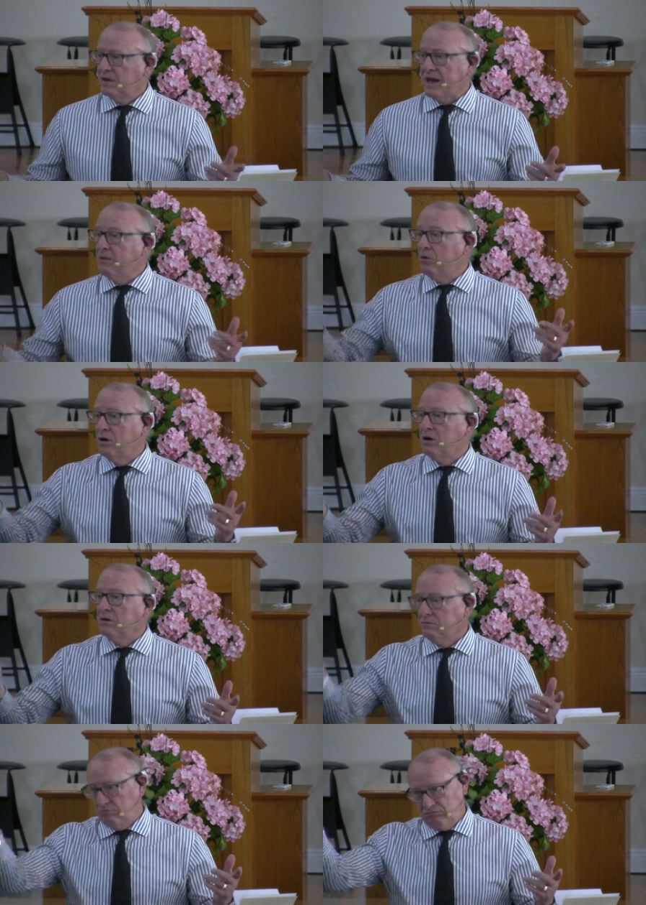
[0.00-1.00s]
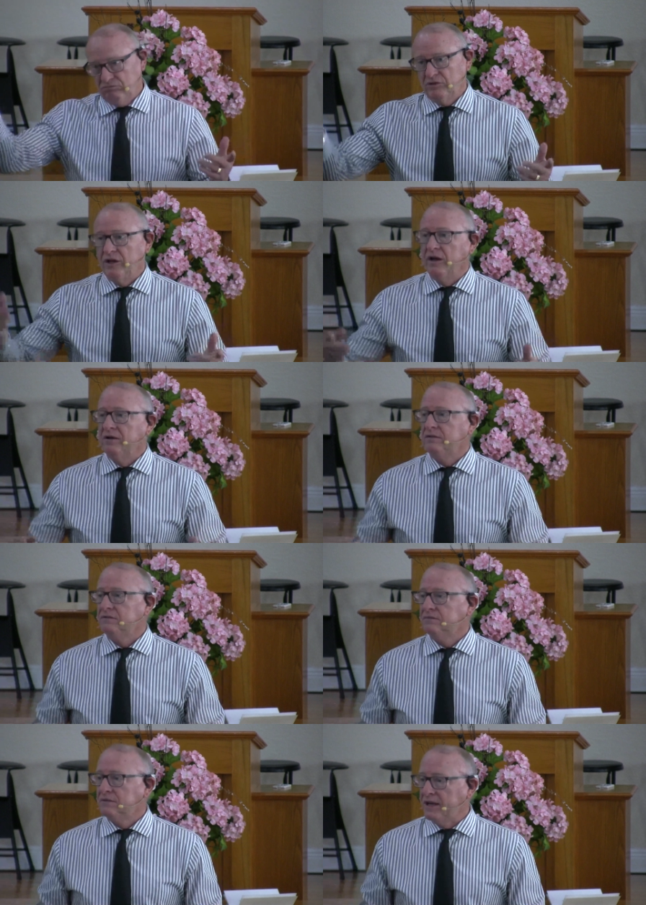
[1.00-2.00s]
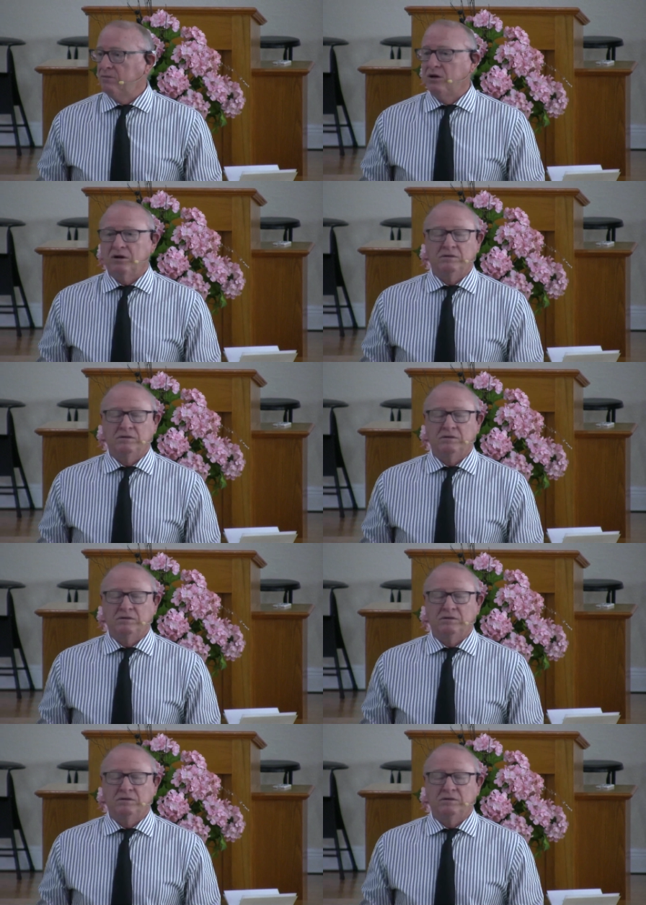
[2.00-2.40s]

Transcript: Hamburger. There you go. Hamburger.